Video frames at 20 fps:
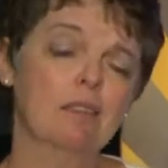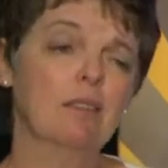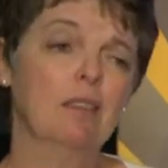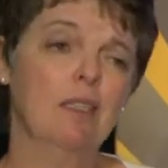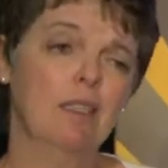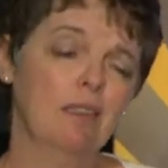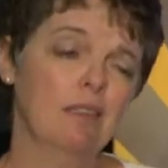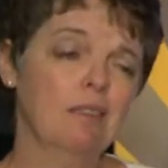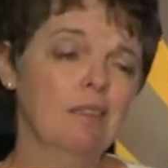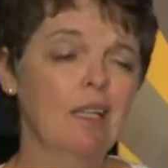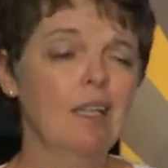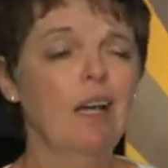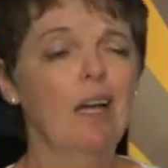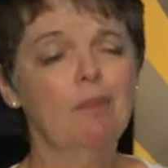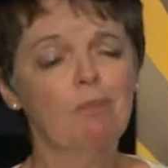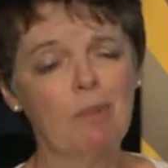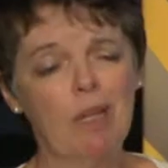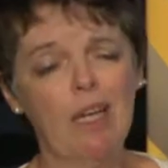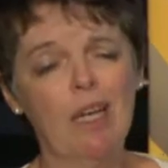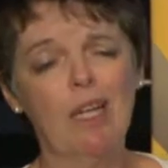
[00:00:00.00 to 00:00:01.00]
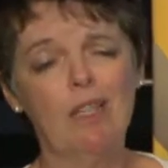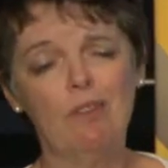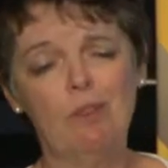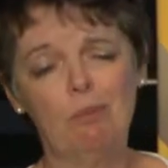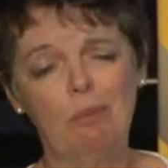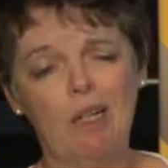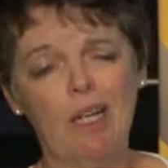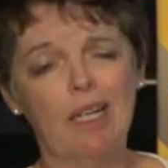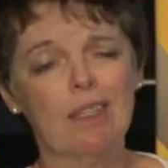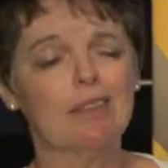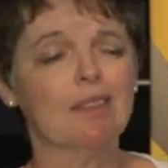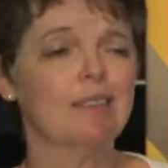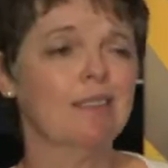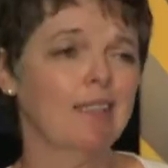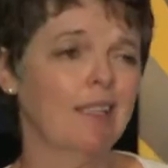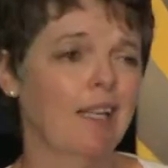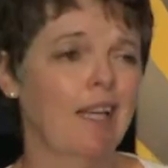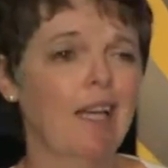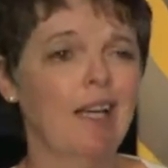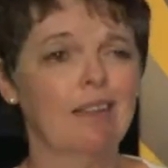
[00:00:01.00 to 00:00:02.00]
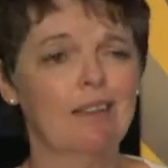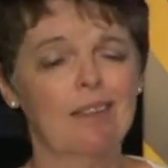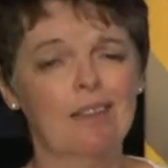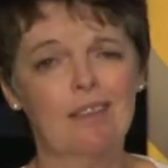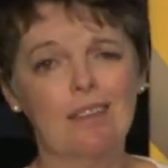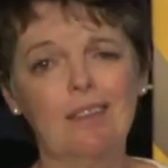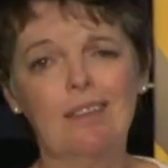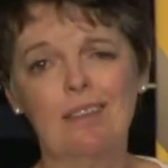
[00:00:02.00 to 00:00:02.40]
you know, yeah, I'm kind of a practicing Catholic,